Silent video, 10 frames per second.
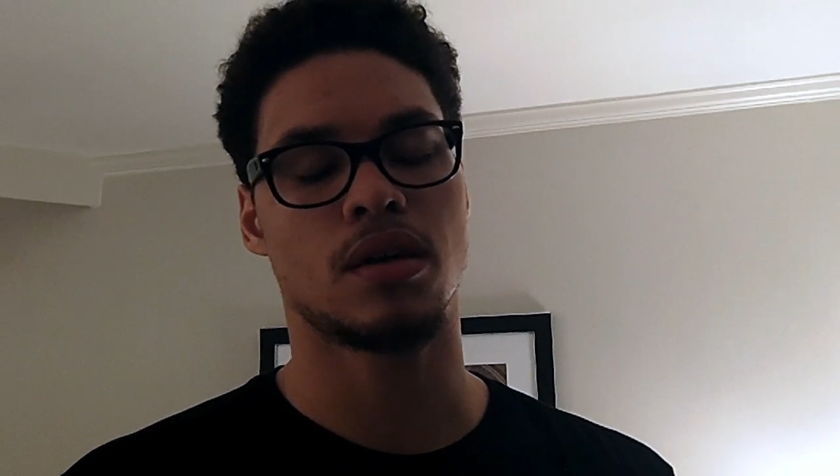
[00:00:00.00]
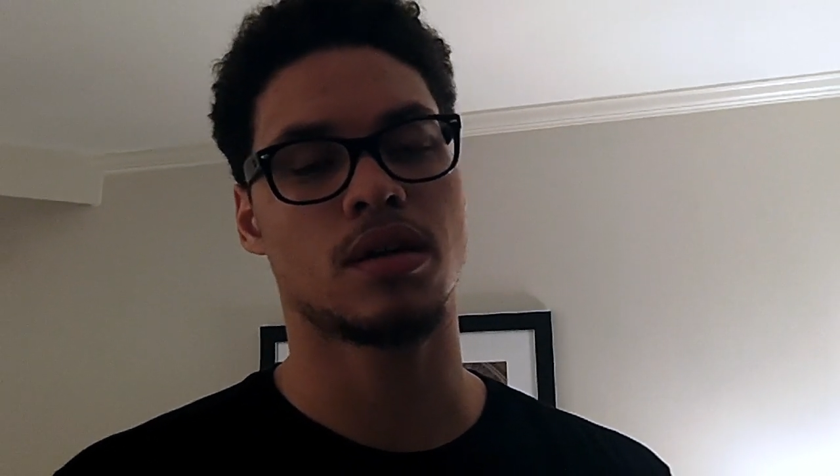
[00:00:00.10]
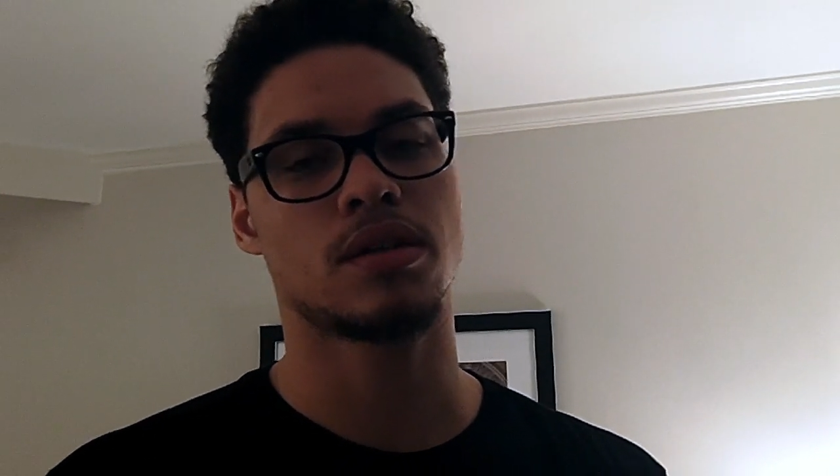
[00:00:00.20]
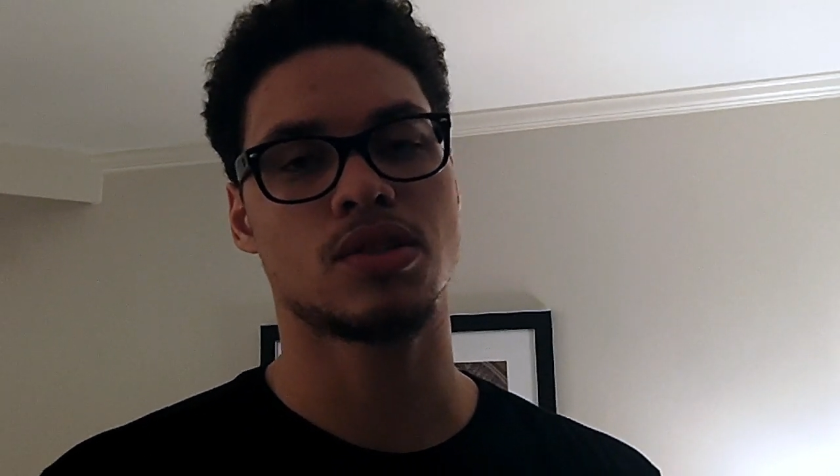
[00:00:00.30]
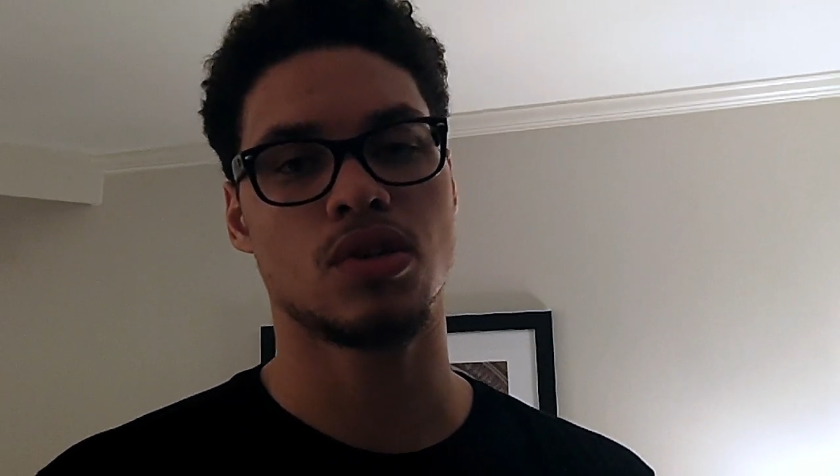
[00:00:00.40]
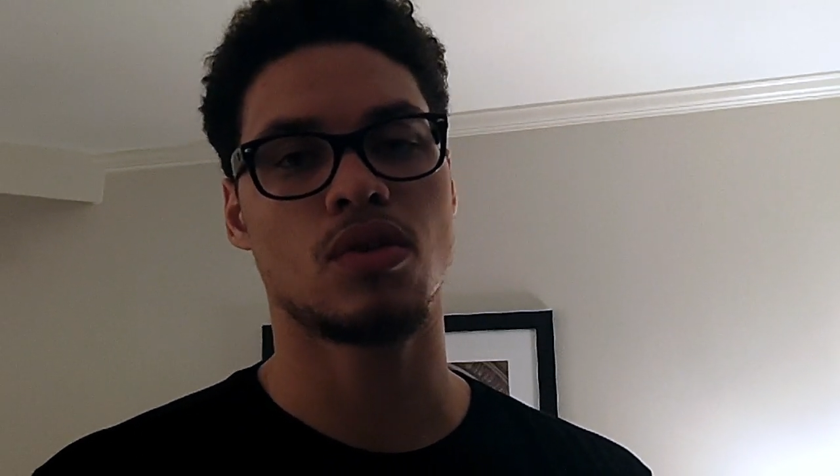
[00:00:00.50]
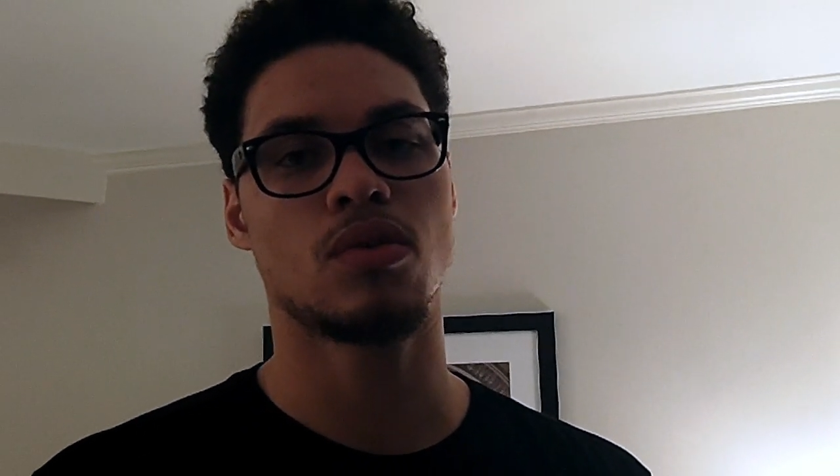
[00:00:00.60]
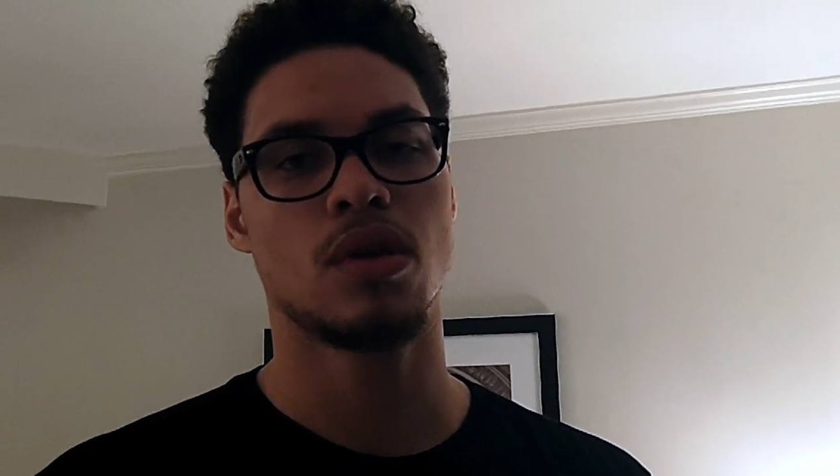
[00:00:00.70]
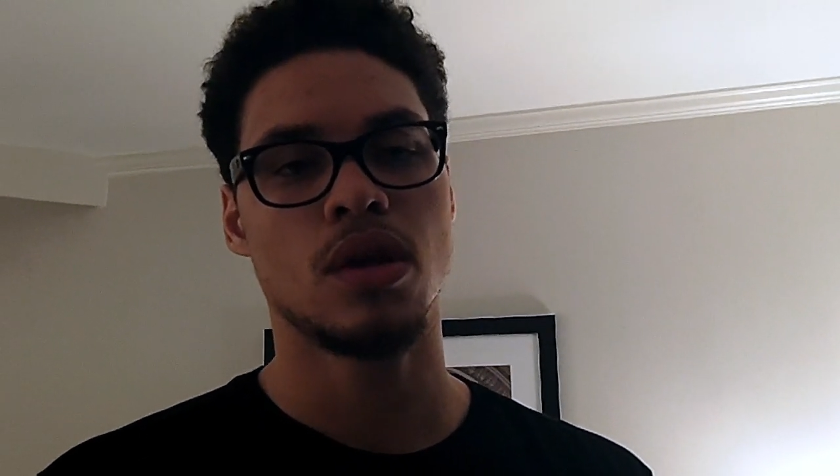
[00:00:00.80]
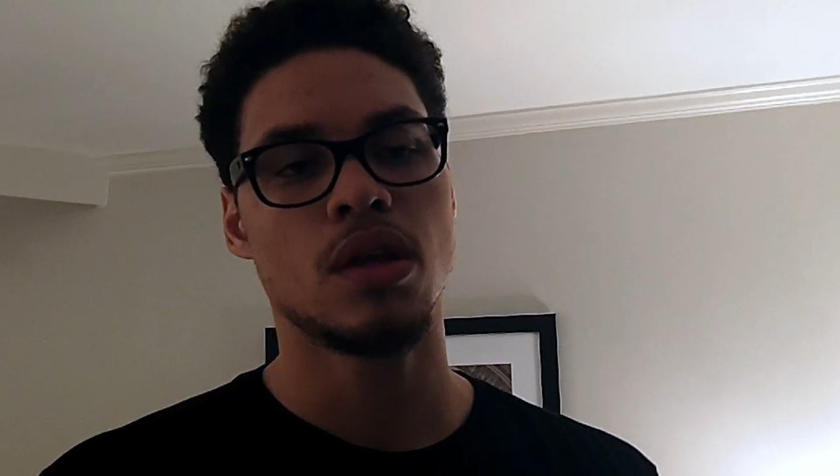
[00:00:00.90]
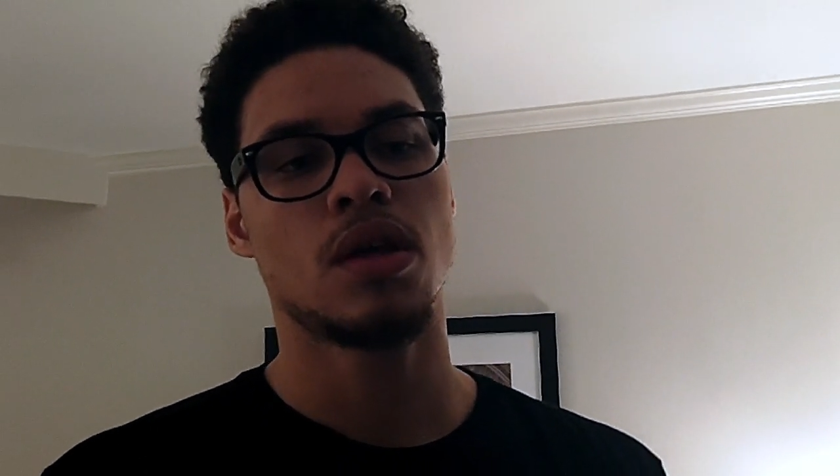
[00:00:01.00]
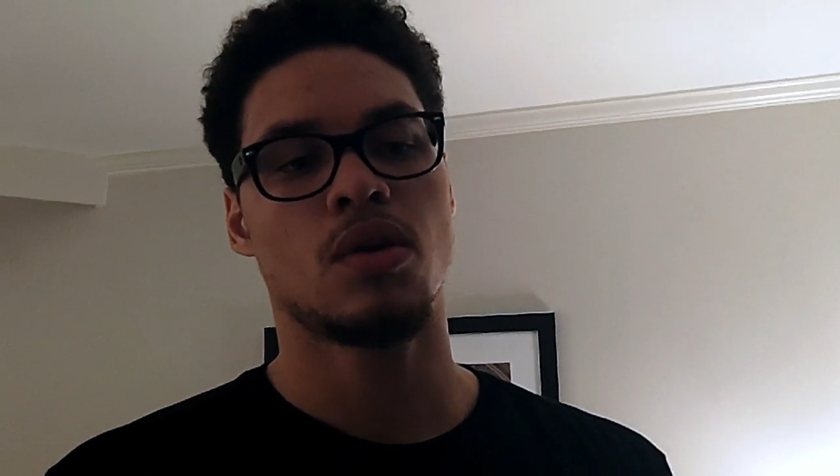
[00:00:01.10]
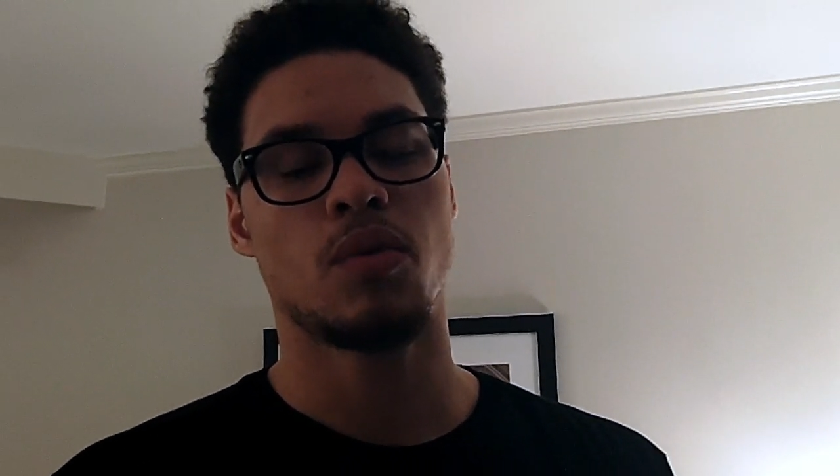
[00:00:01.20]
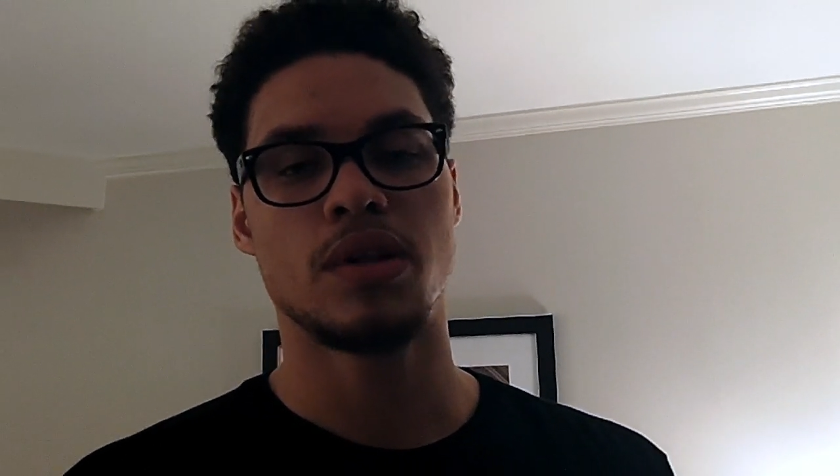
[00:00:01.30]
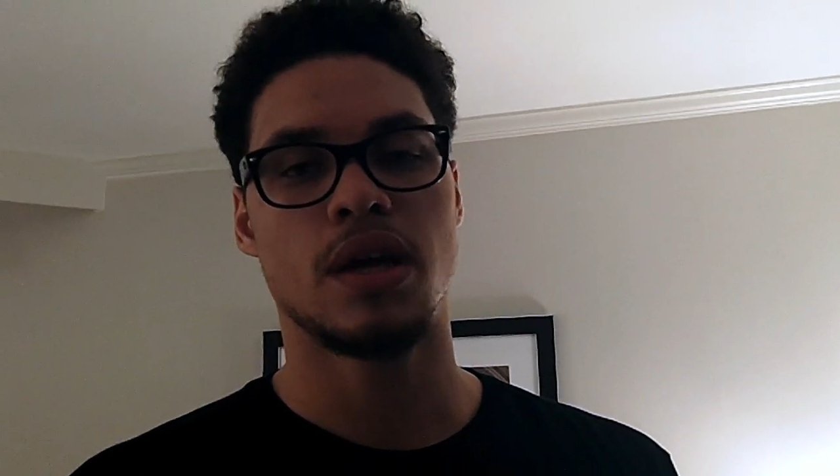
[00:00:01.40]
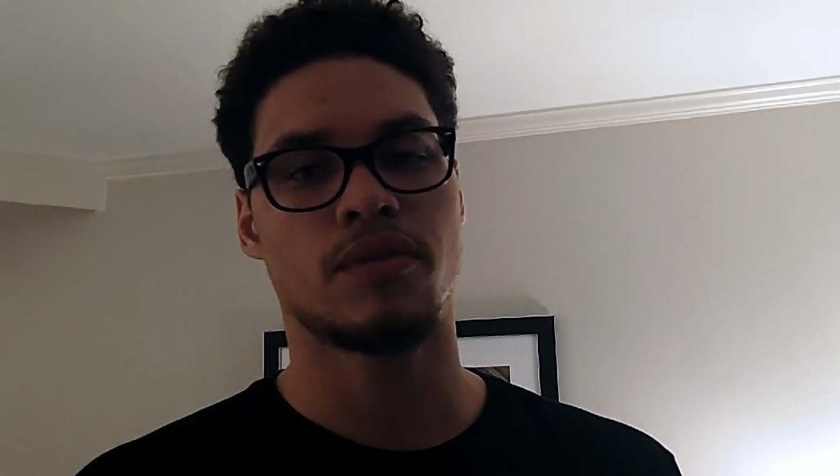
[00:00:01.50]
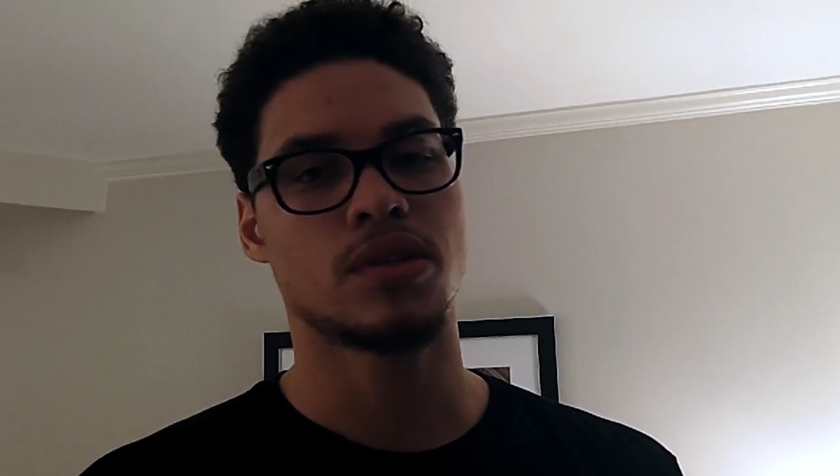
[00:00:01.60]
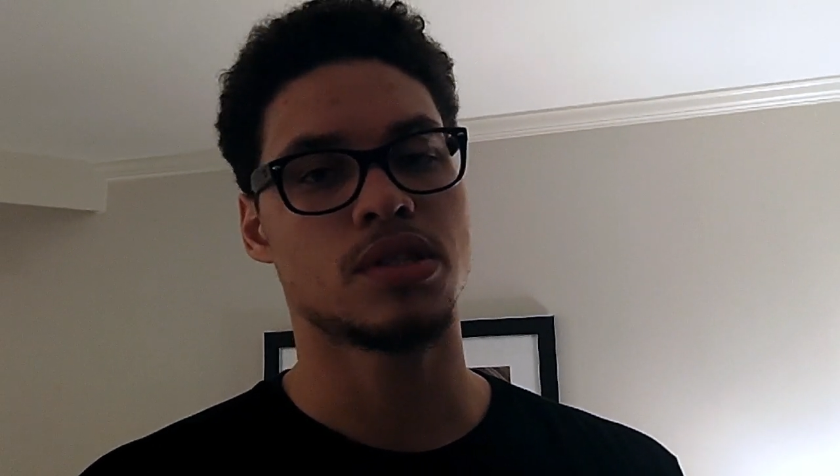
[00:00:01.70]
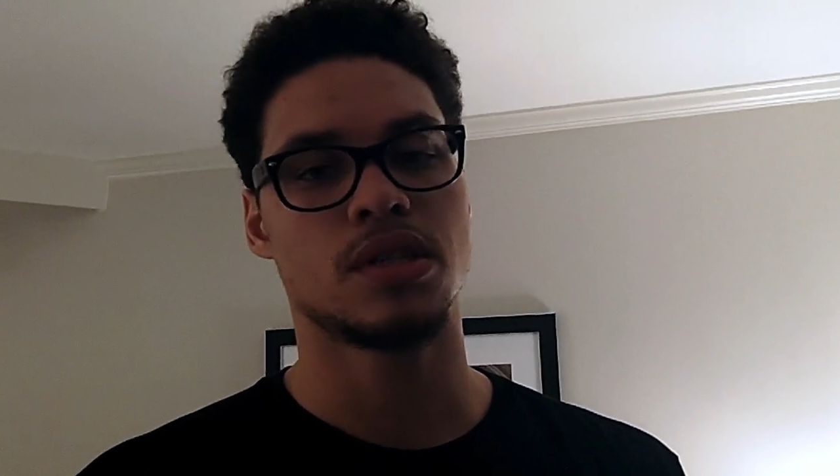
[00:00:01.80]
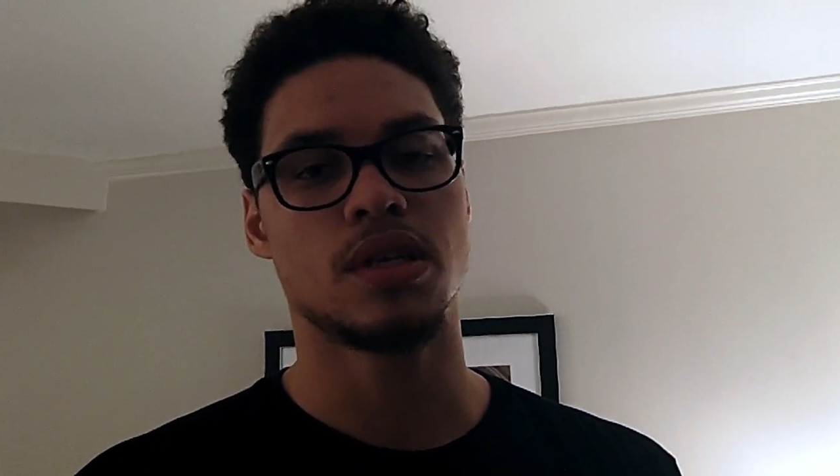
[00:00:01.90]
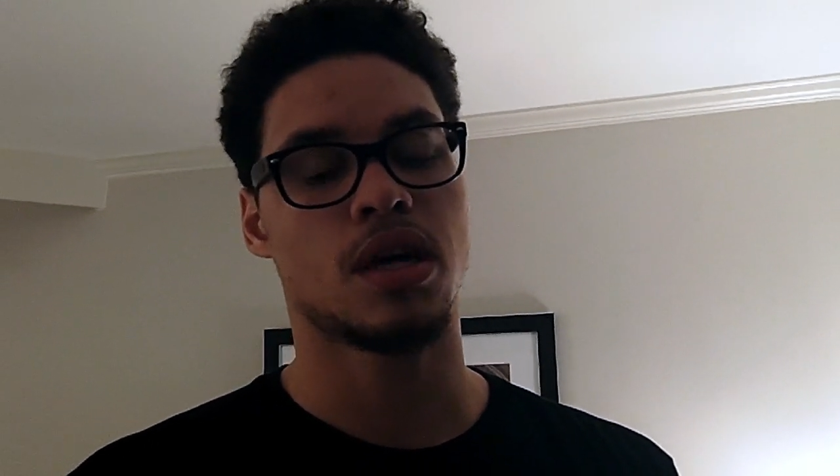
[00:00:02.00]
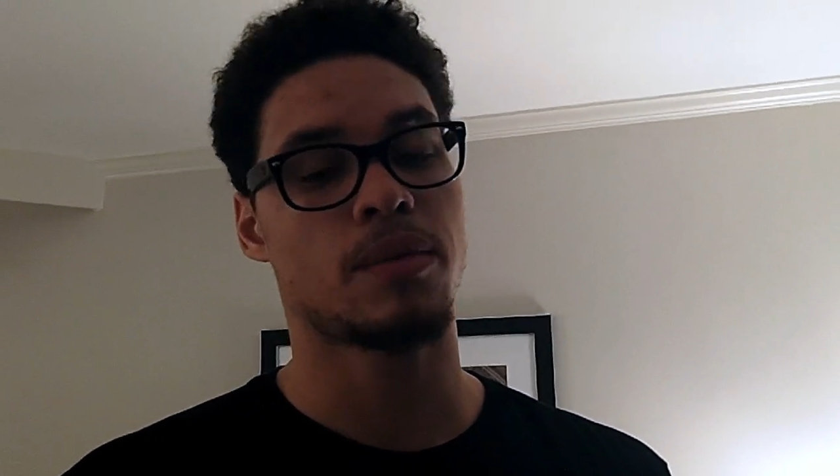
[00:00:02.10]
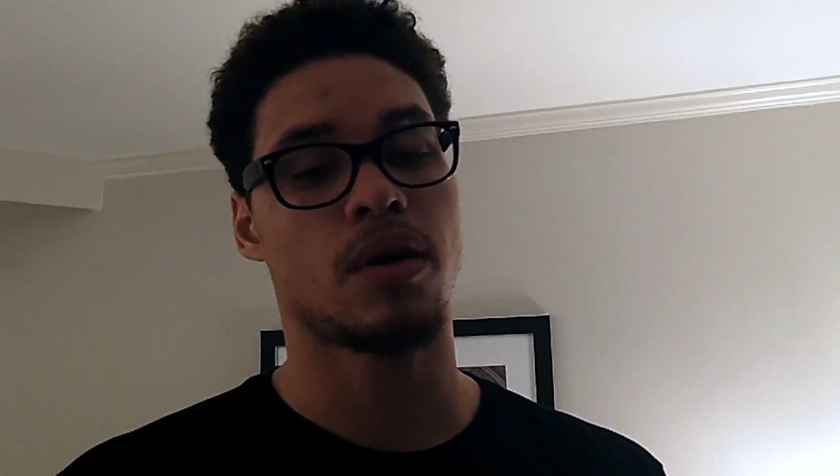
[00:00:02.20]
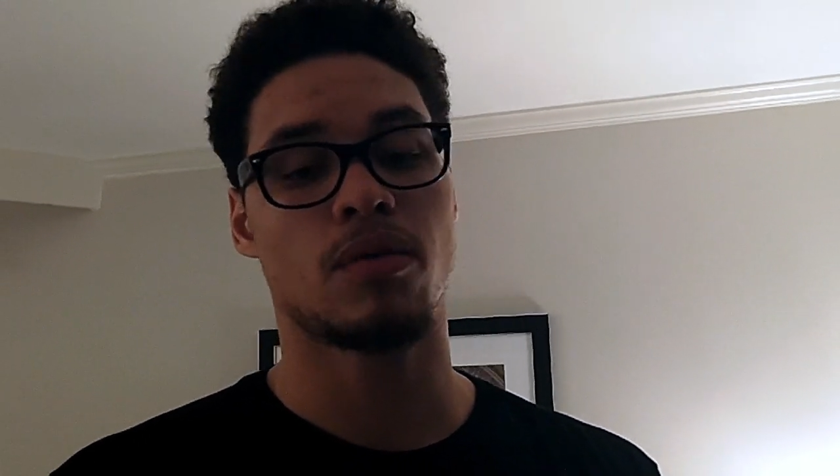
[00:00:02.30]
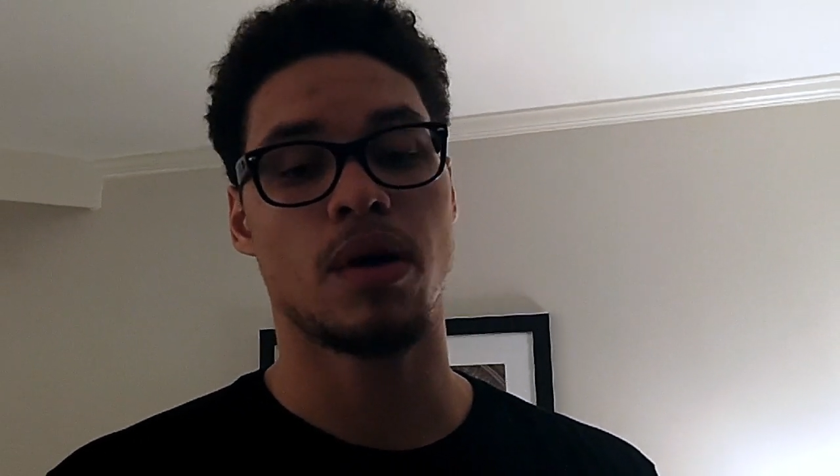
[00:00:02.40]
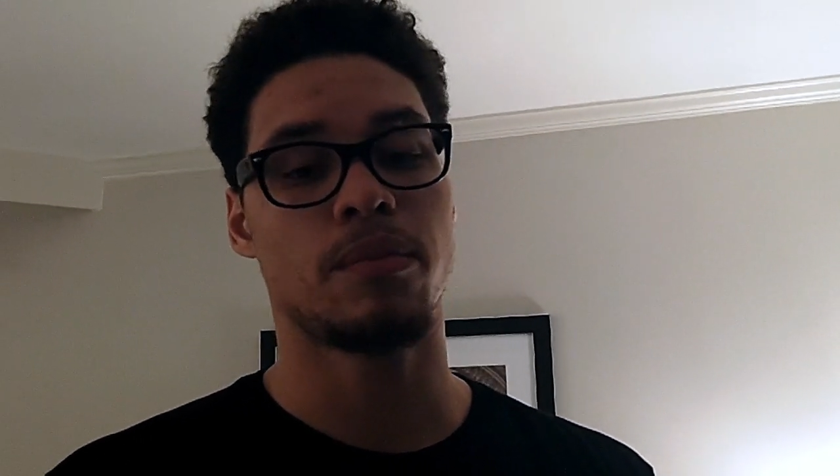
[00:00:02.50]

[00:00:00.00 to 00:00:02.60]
Uh, so we definitely just need to come out